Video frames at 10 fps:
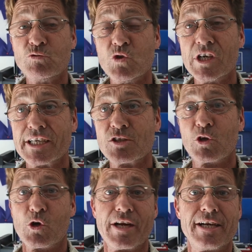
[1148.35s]
I haven't
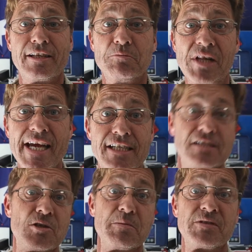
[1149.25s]
really sort of got anything
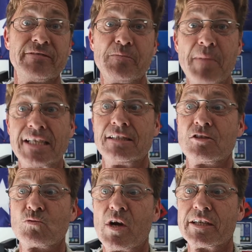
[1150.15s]
planned in terms of a
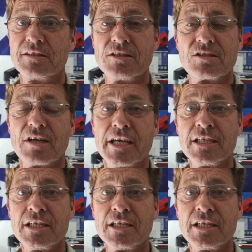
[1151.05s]
maintenance one at this